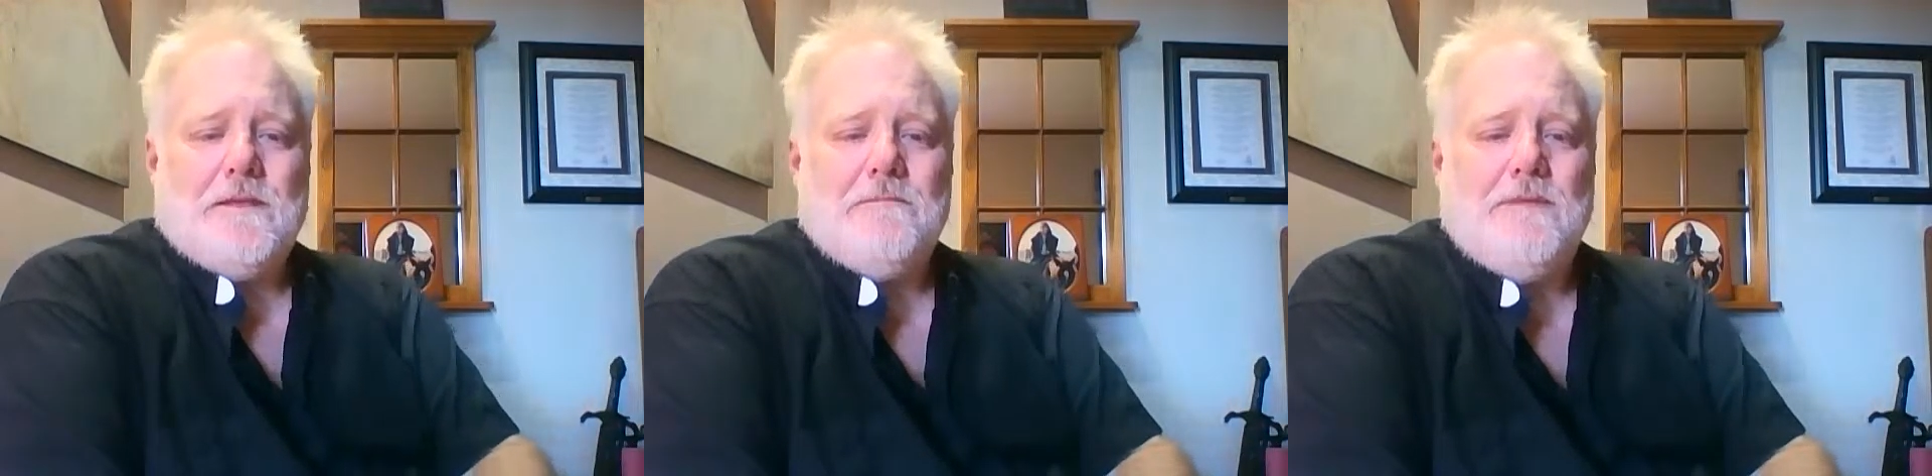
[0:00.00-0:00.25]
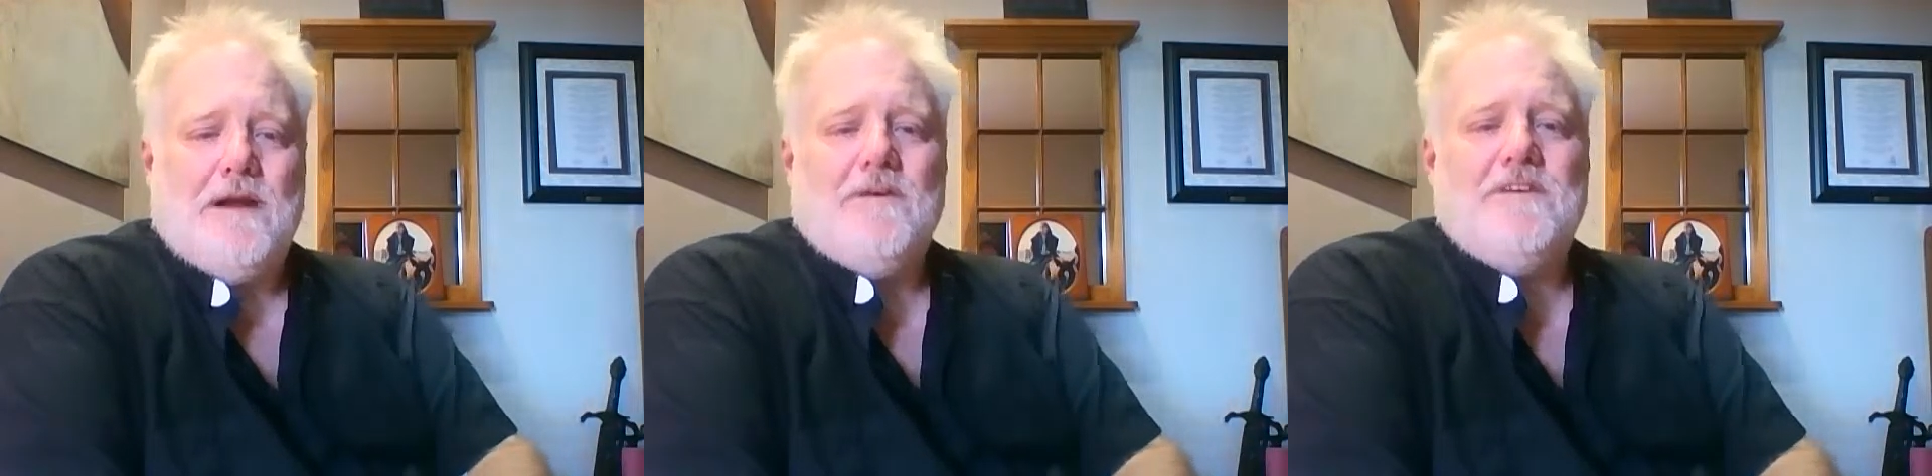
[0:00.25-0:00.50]

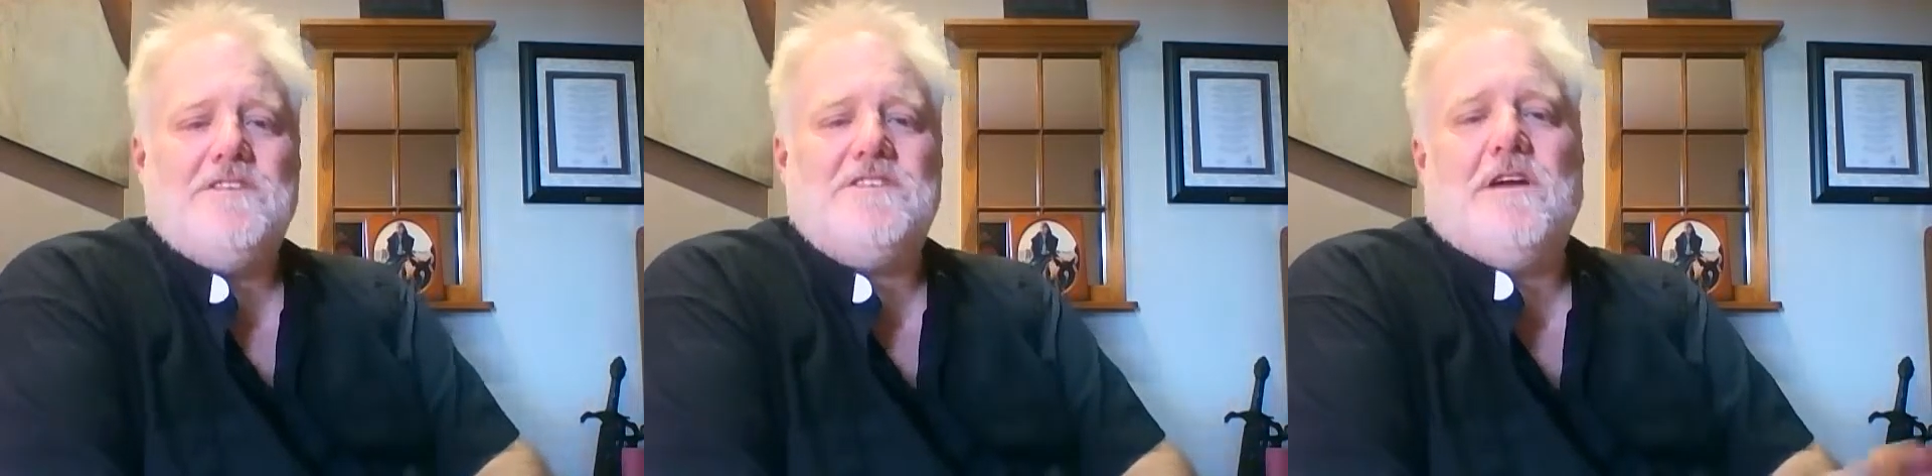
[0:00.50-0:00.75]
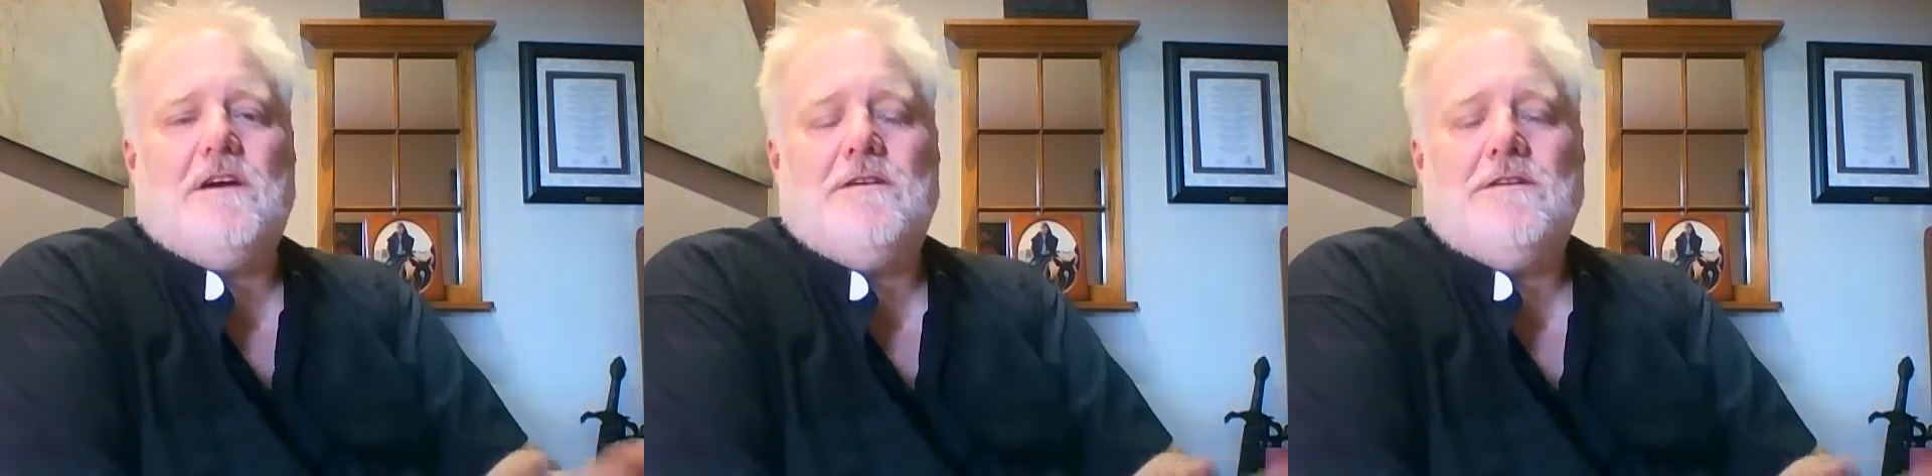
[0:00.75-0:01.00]
Mary is
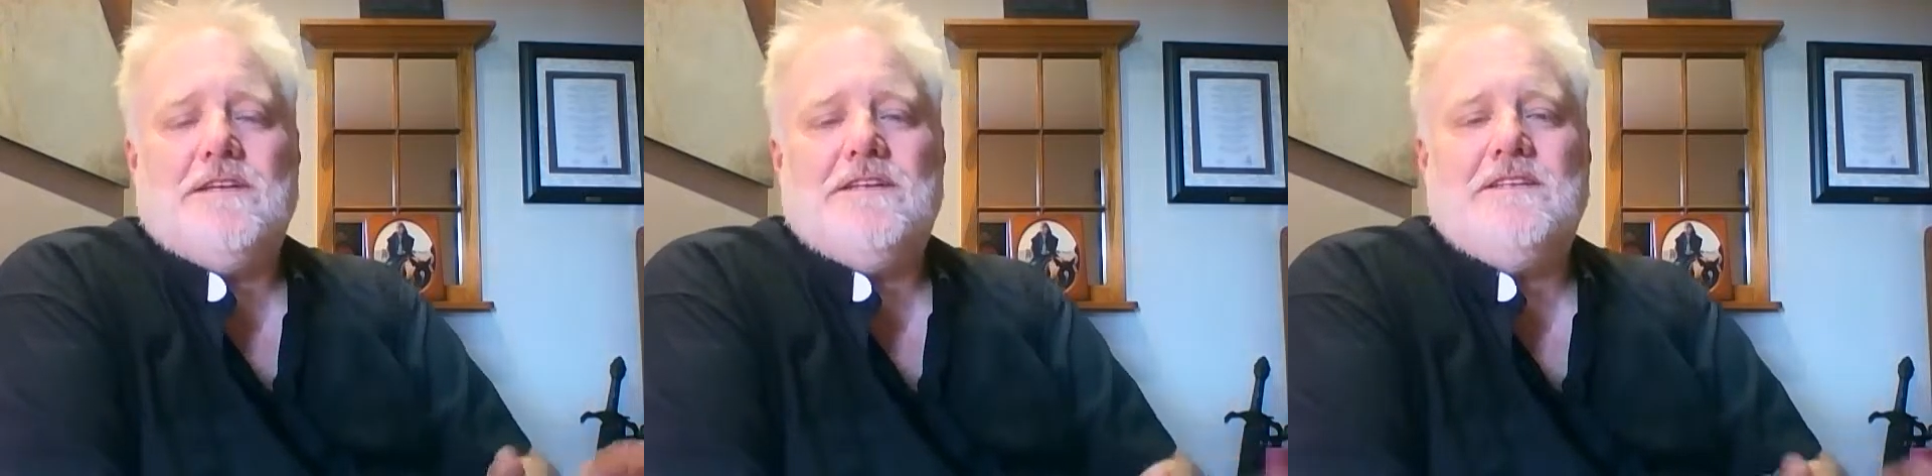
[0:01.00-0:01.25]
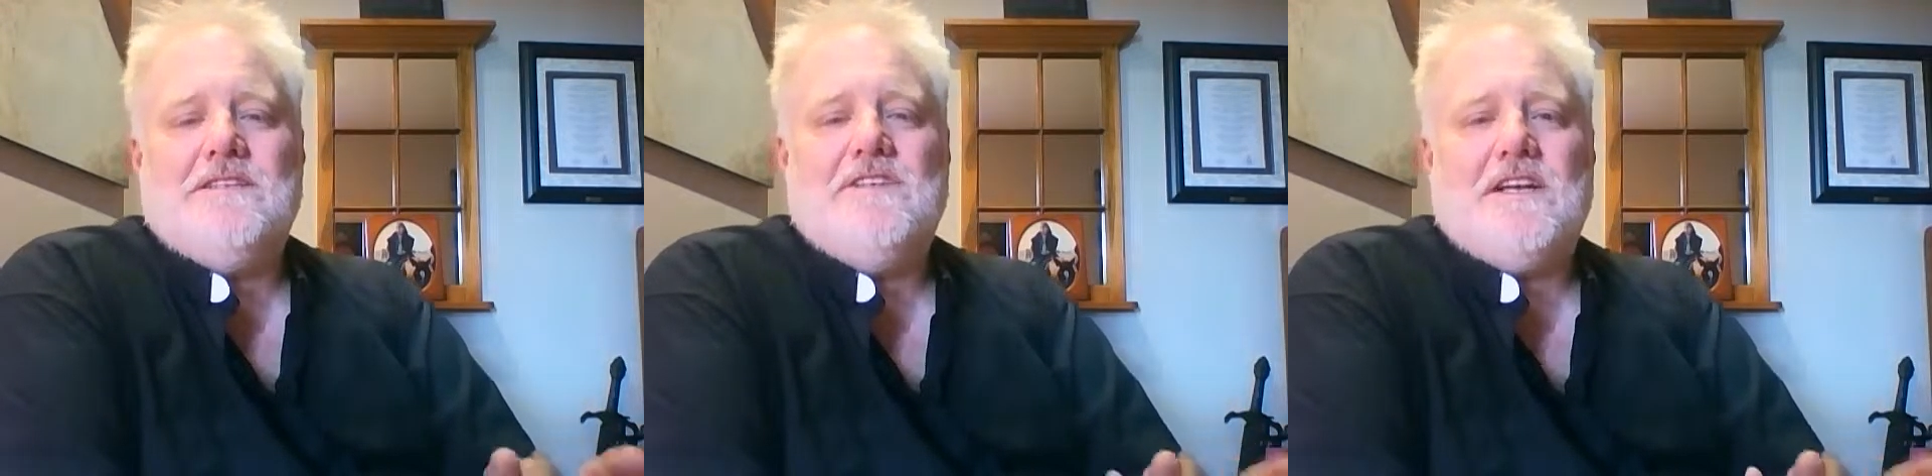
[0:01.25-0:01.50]
startled
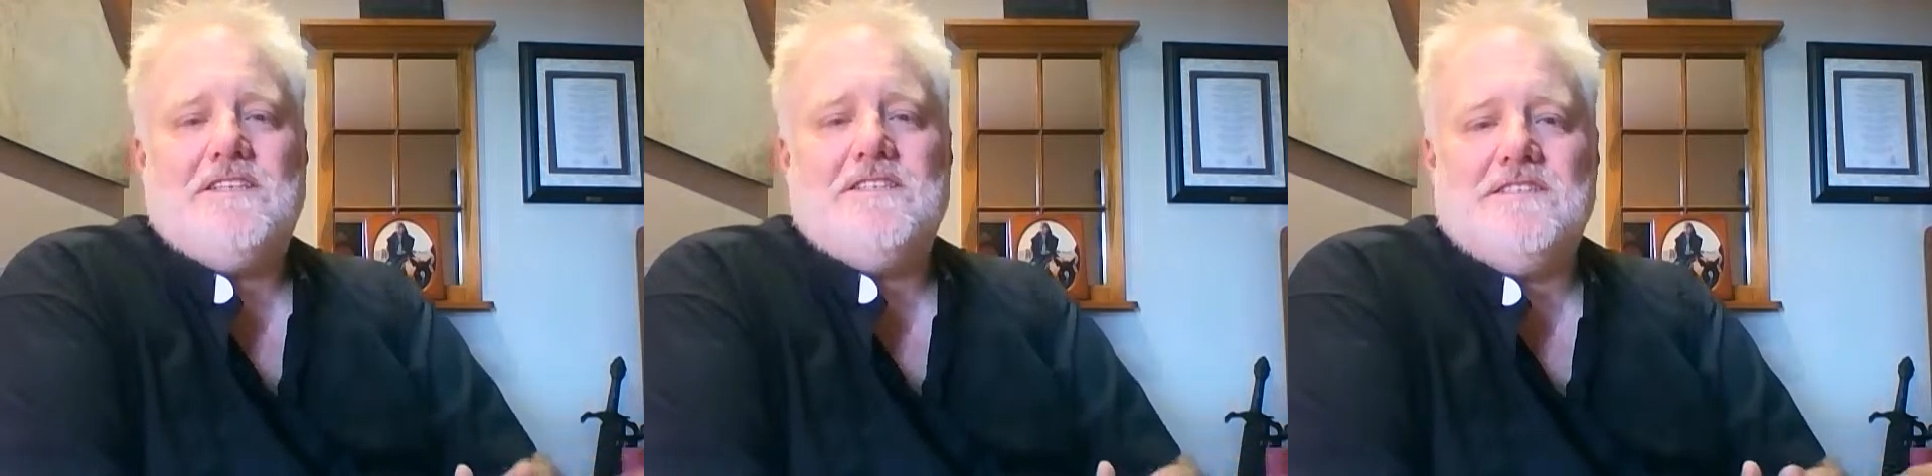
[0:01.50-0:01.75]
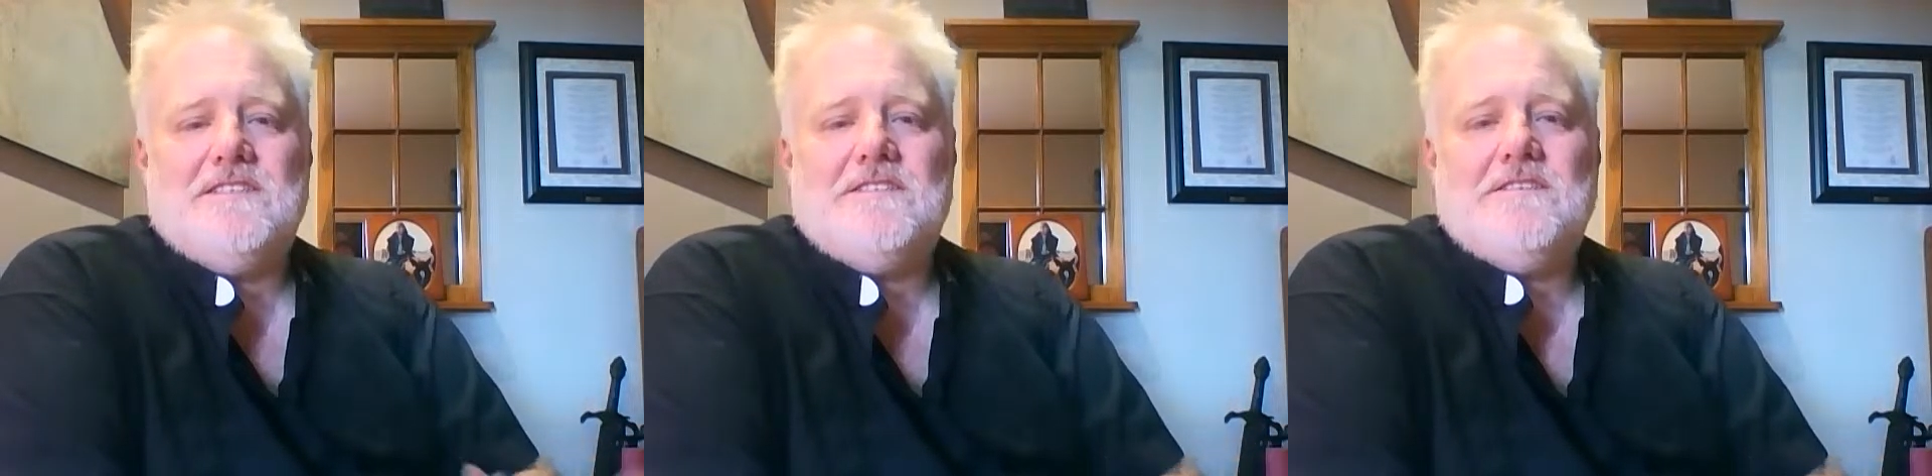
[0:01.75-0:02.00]
into
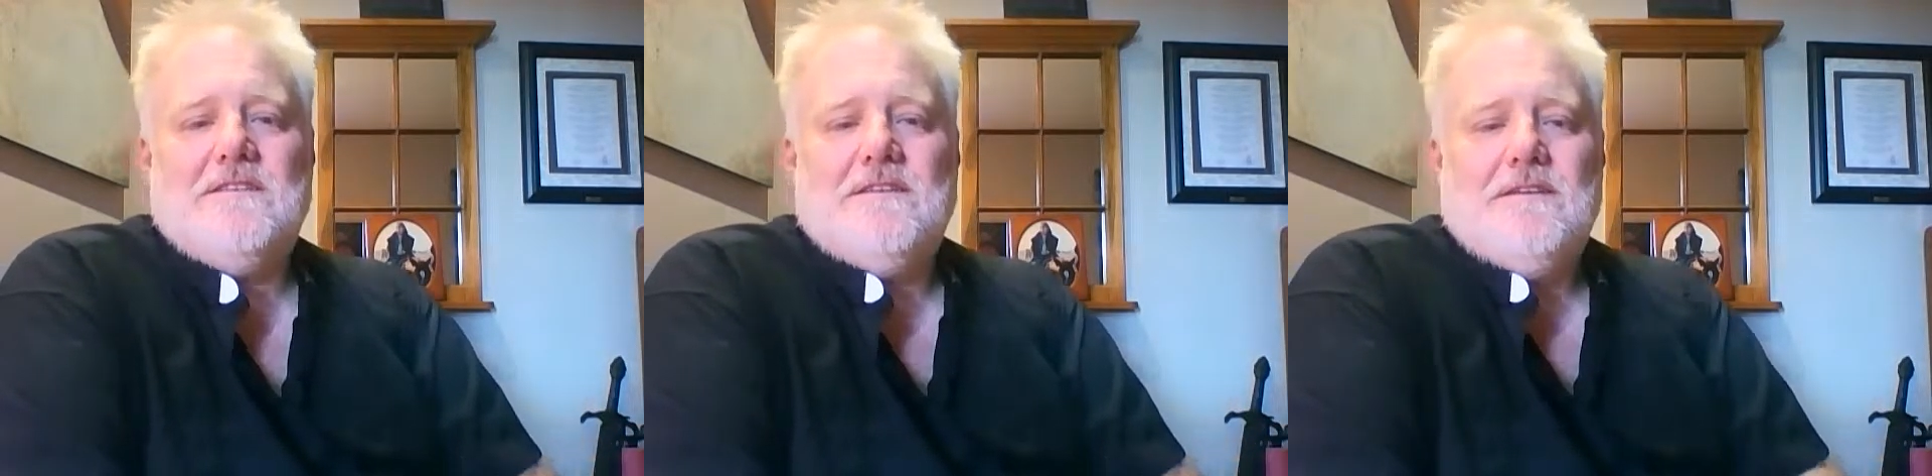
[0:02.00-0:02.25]
justice.